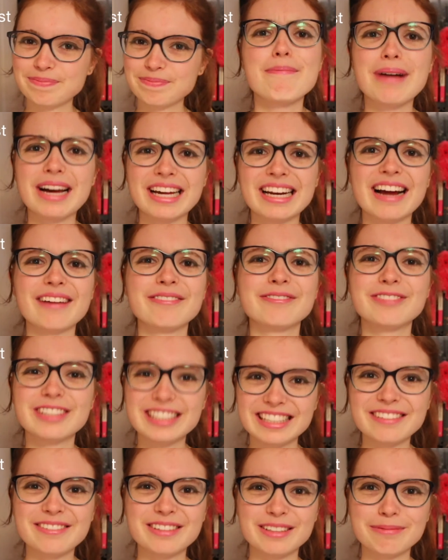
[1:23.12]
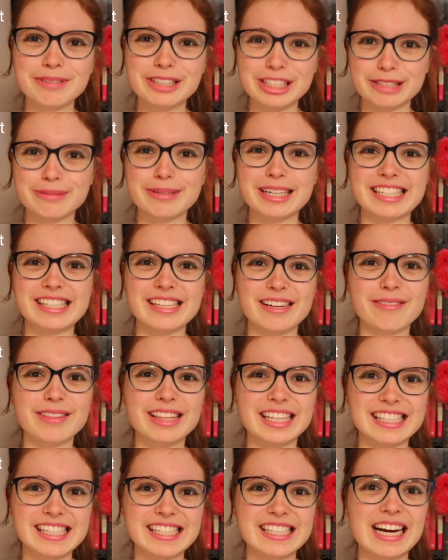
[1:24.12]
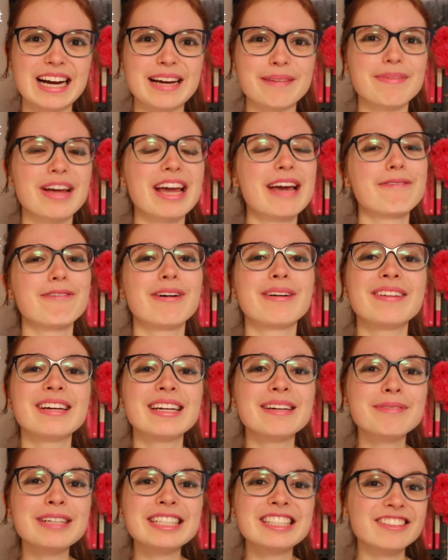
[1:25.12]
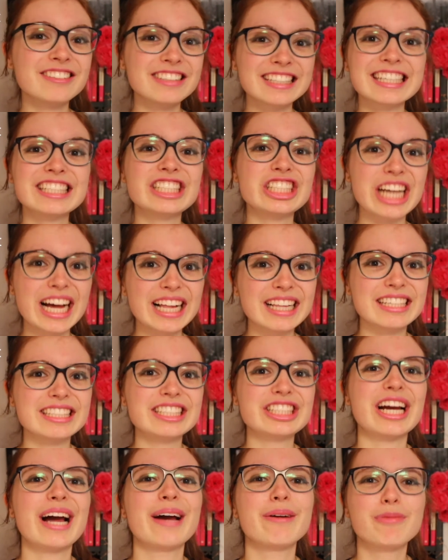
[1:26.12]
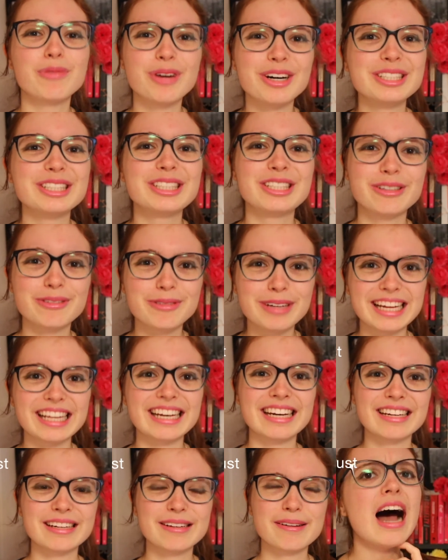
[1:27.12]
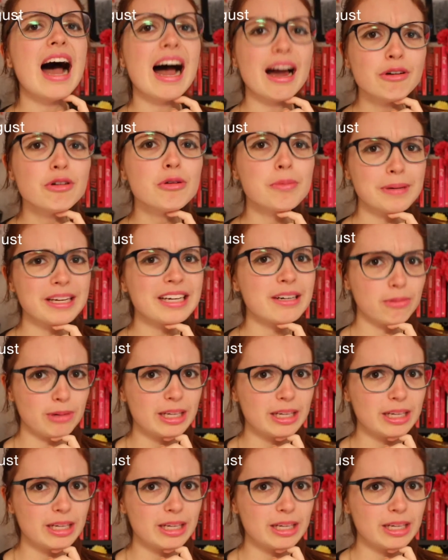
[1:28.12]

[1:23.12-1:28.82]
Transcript: But I really want to push myself this time. If I'm going to be doing a challenge, I want to win. I will be a